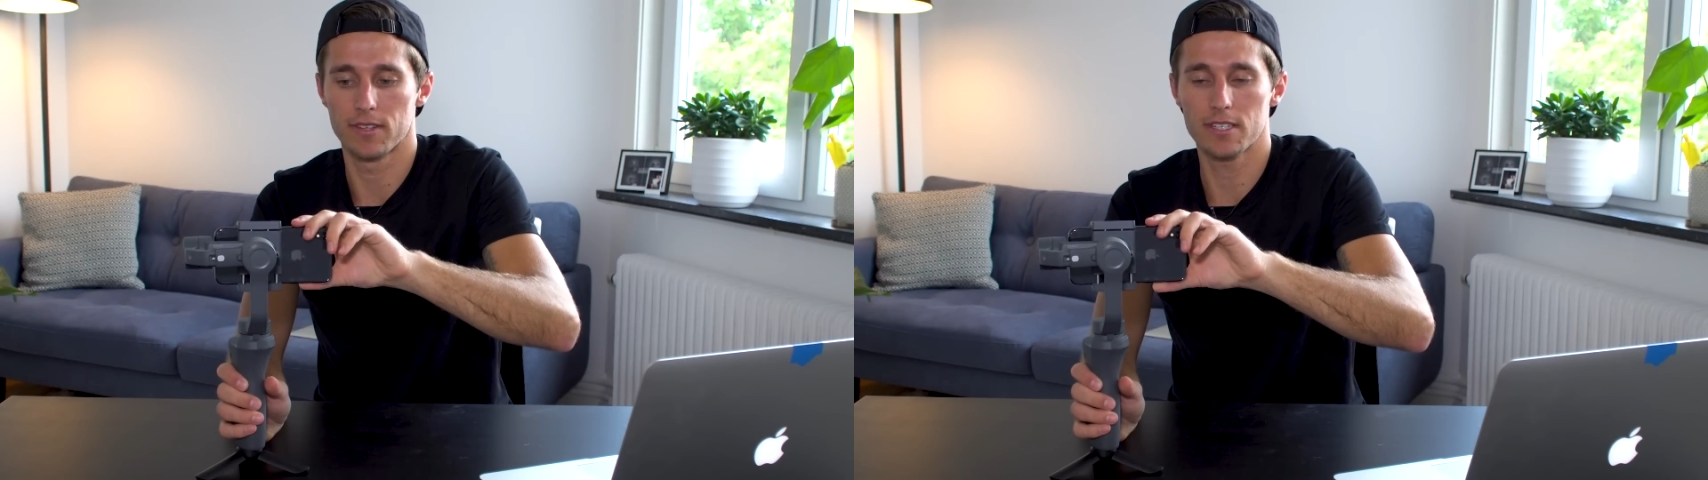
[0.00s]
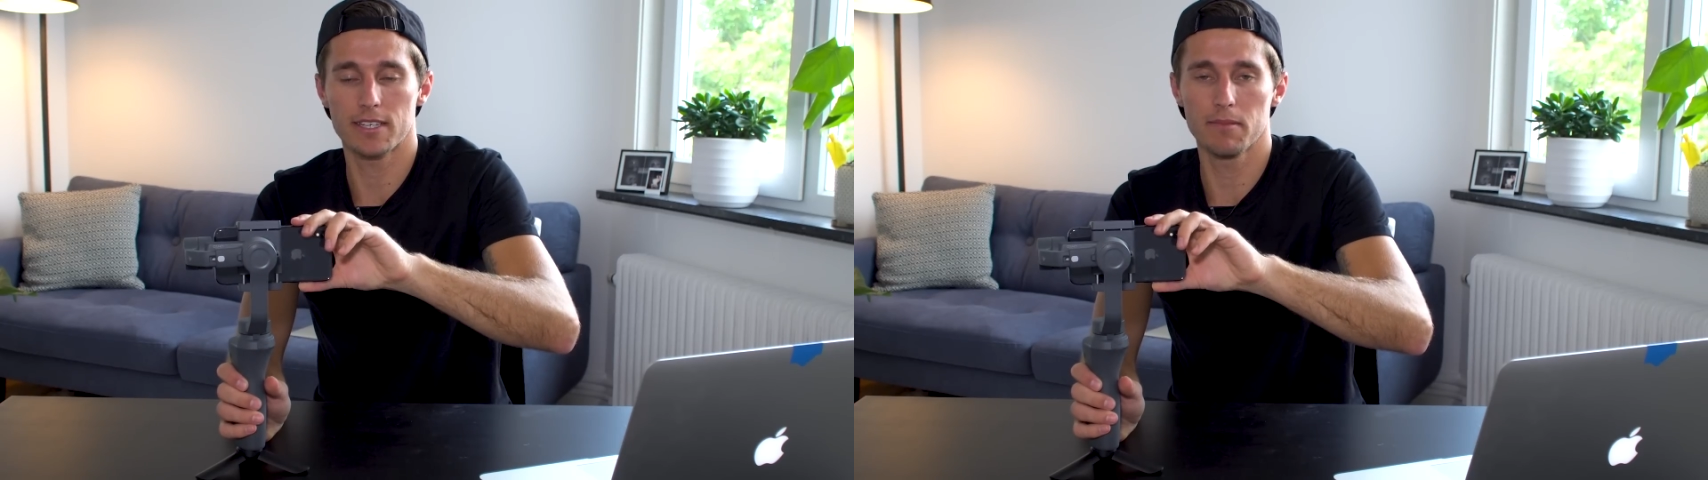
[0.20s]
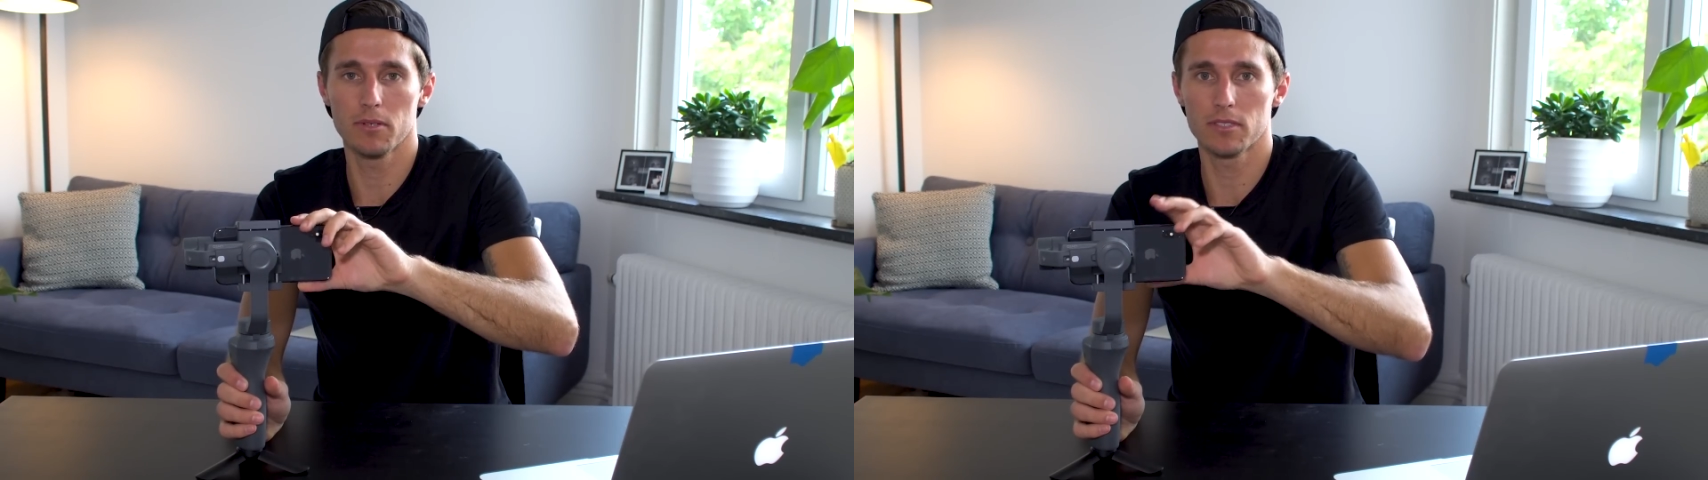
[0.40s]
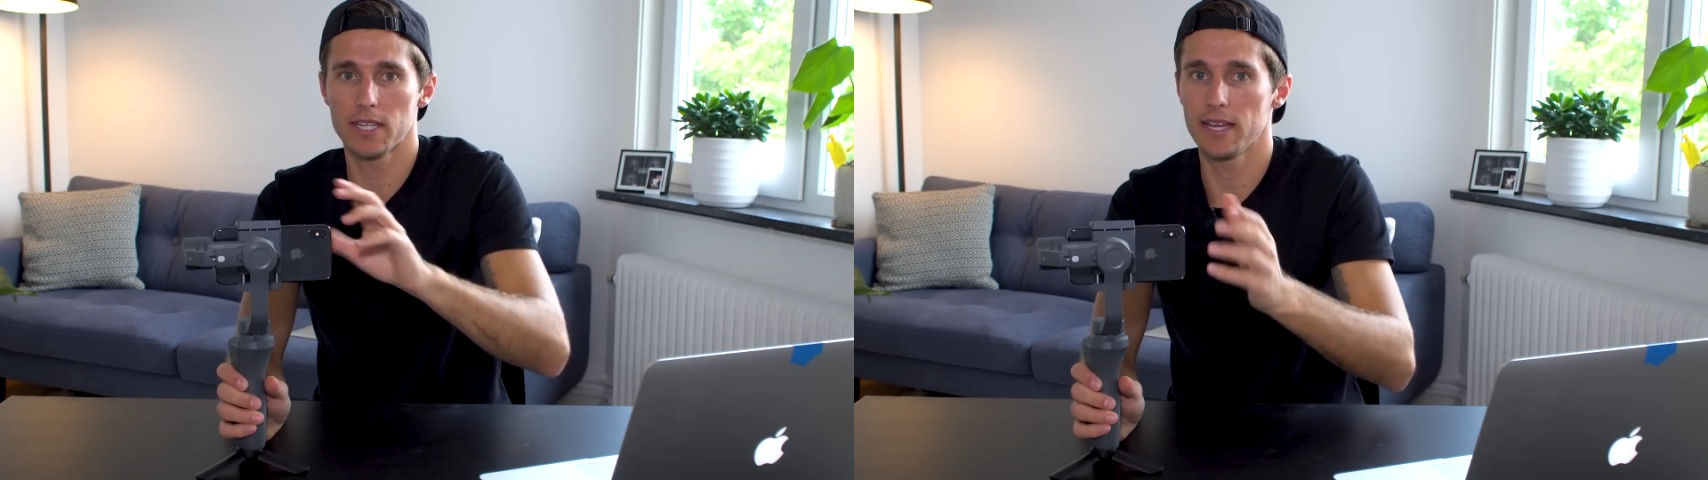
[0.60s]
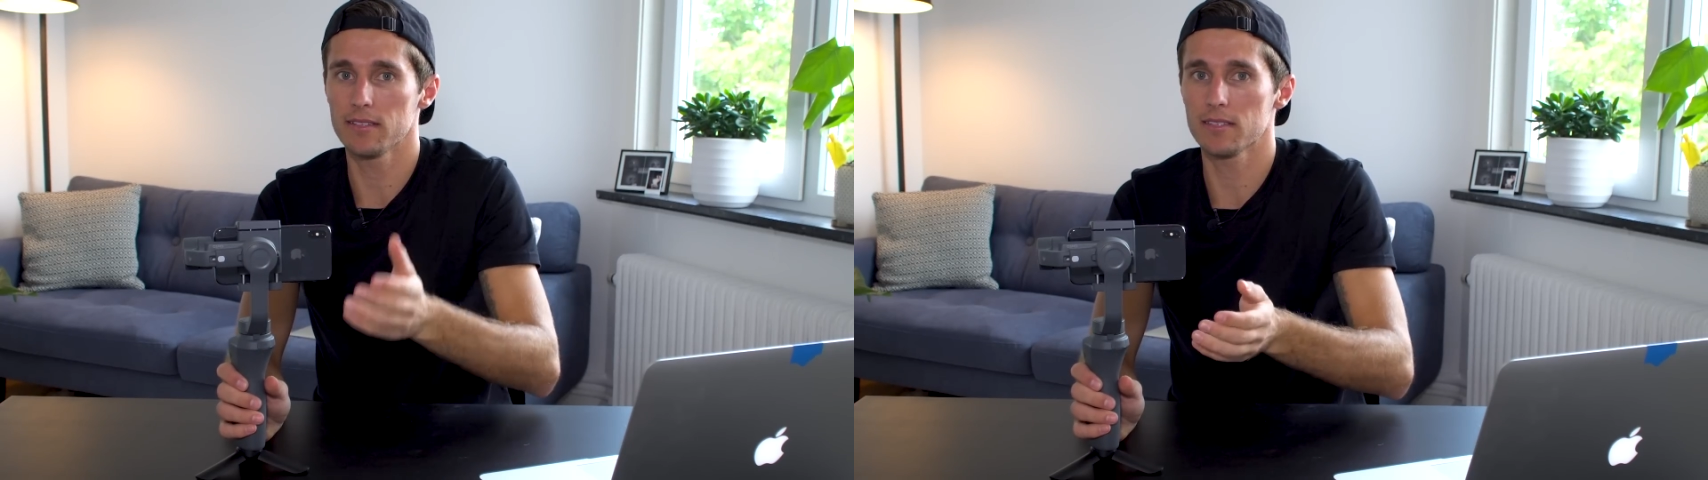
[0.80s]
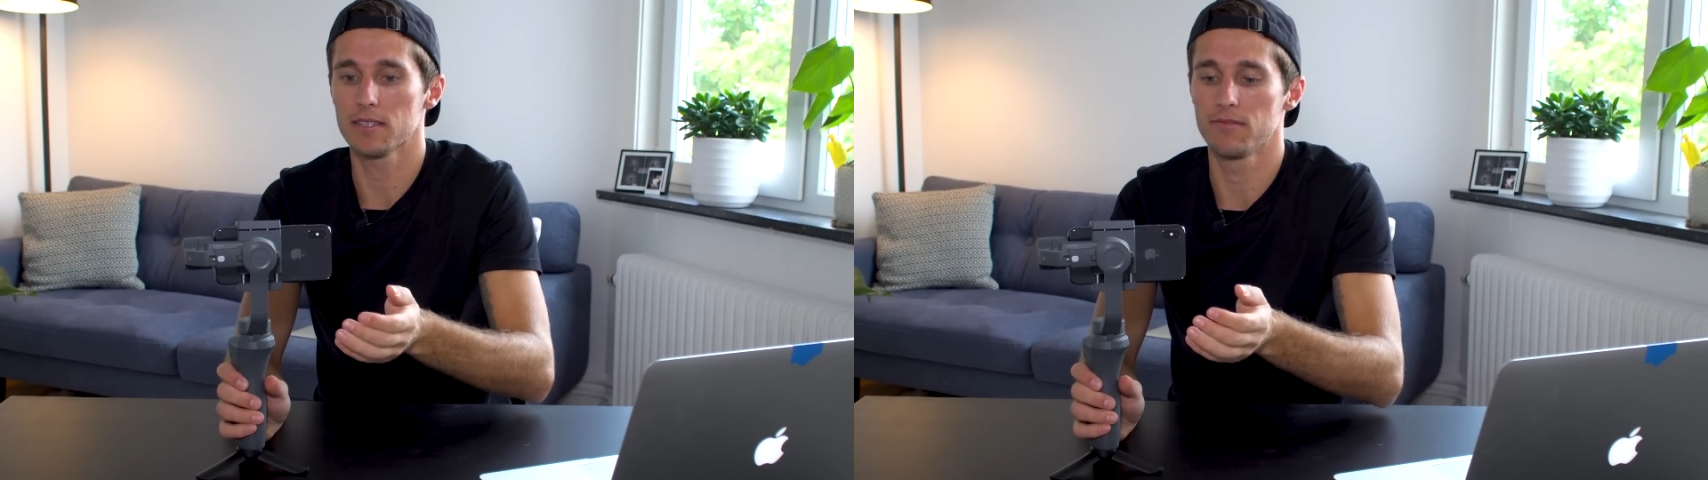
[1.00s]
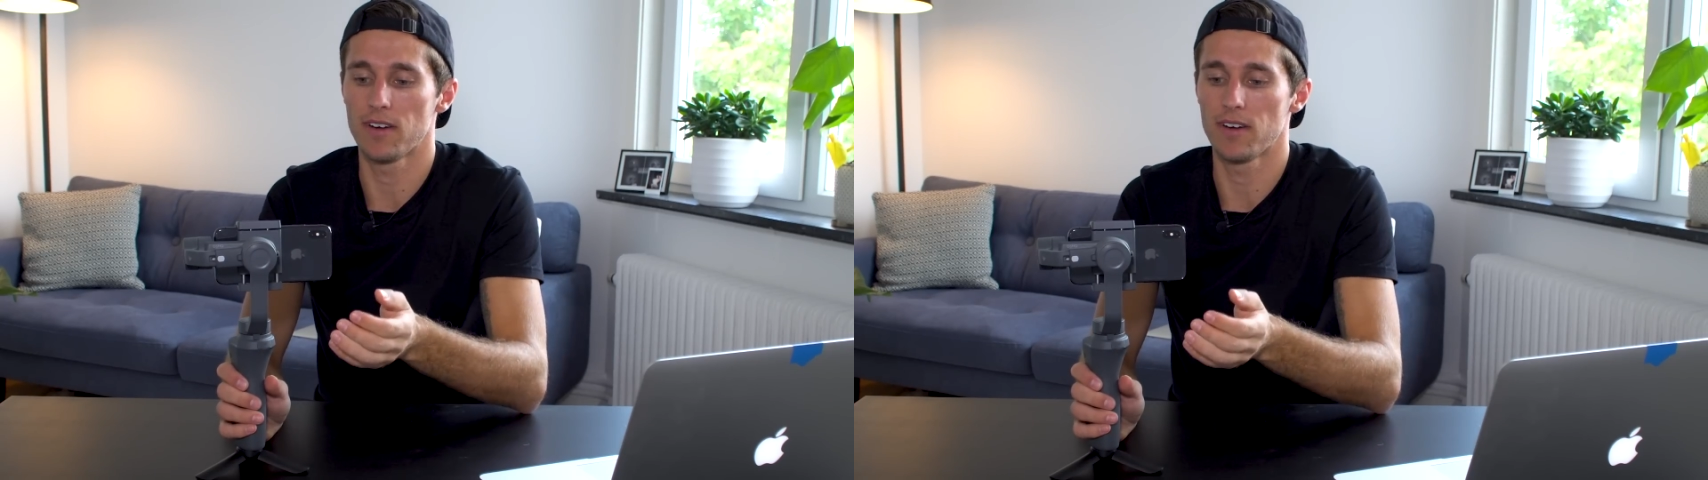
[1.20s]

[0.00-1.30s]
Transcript: This gimbal tends to